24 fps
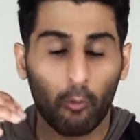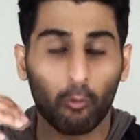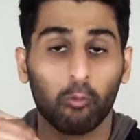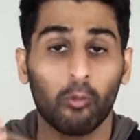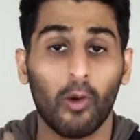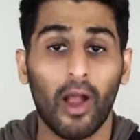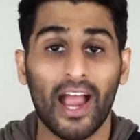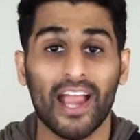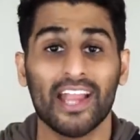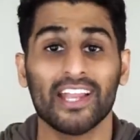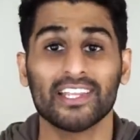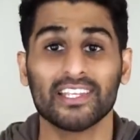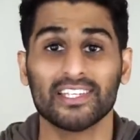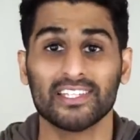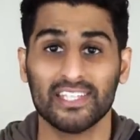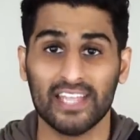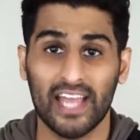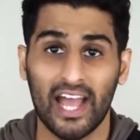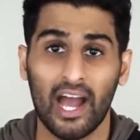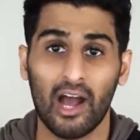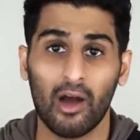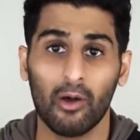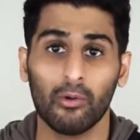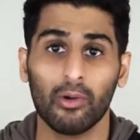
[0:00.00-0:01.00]
write
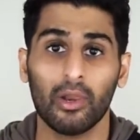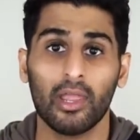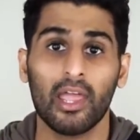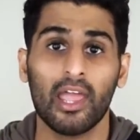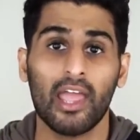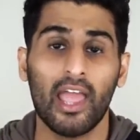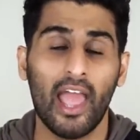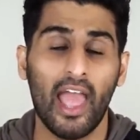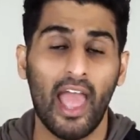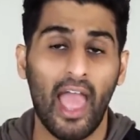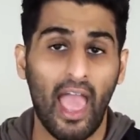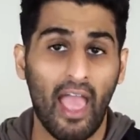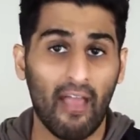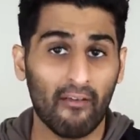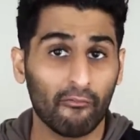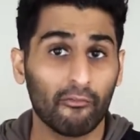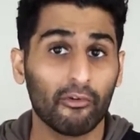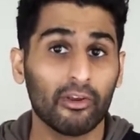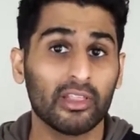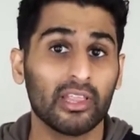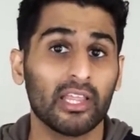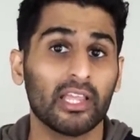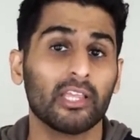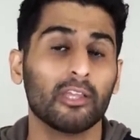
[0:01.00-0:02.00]
down
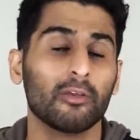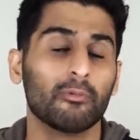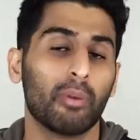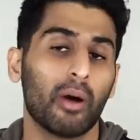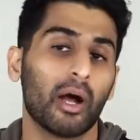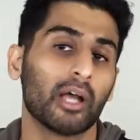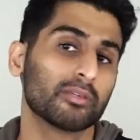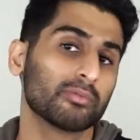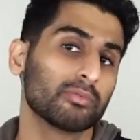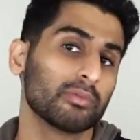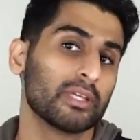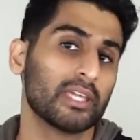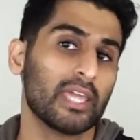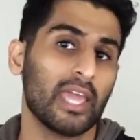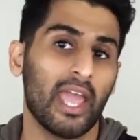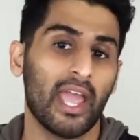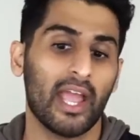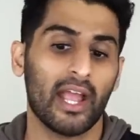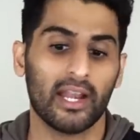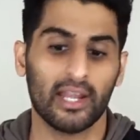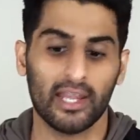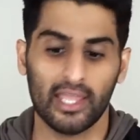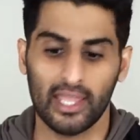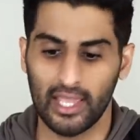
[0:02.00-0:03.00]
everything you possibly
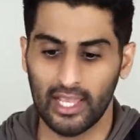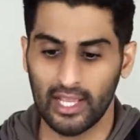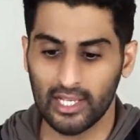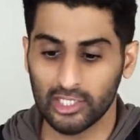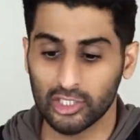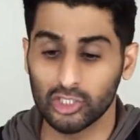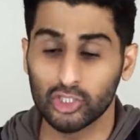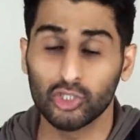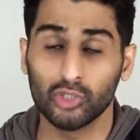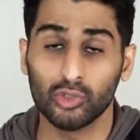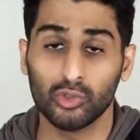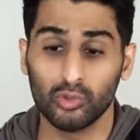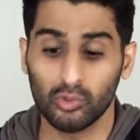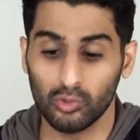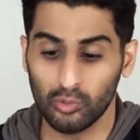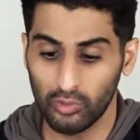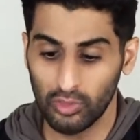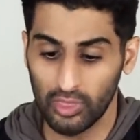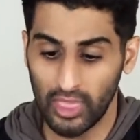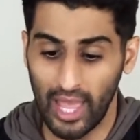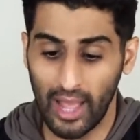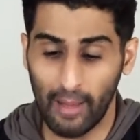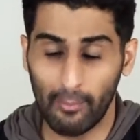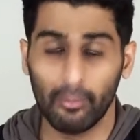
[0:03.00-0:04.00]
can
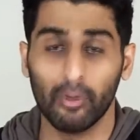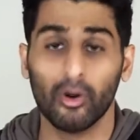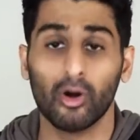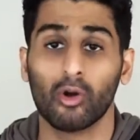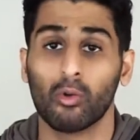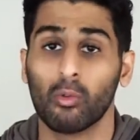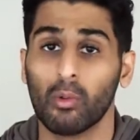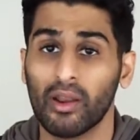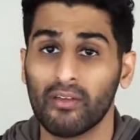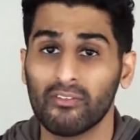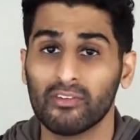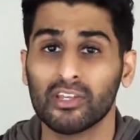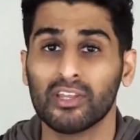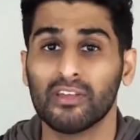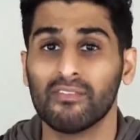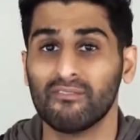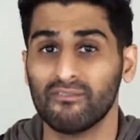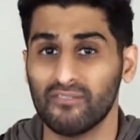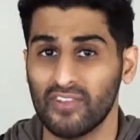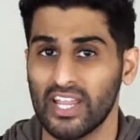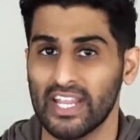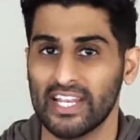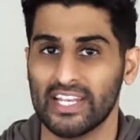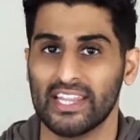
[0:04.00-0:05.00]
into that book, whatever you can
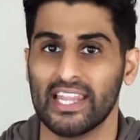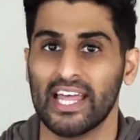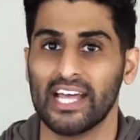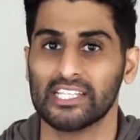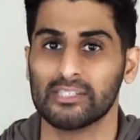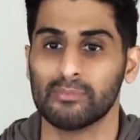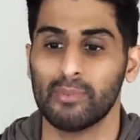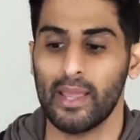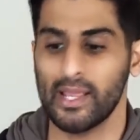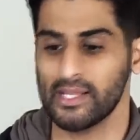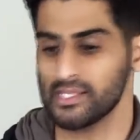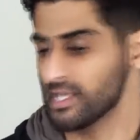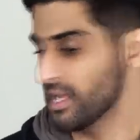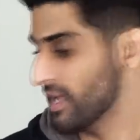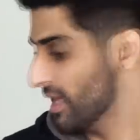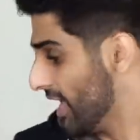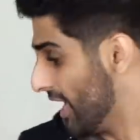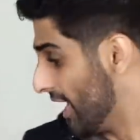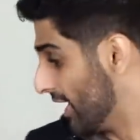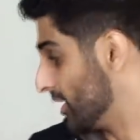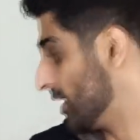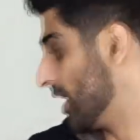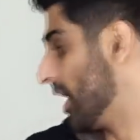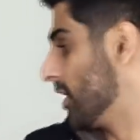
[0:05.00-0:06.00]
fit into that space.
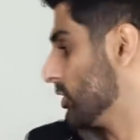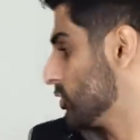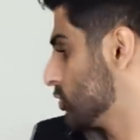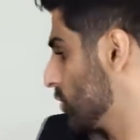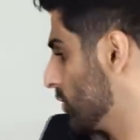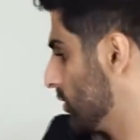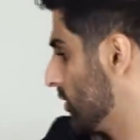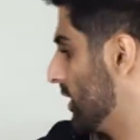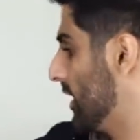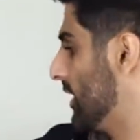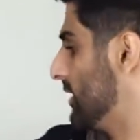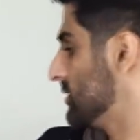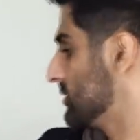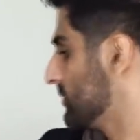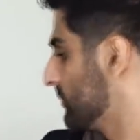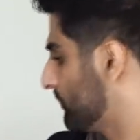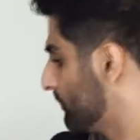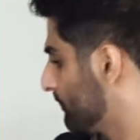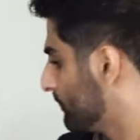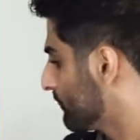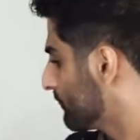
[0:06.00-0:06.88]
And I'll show you guys.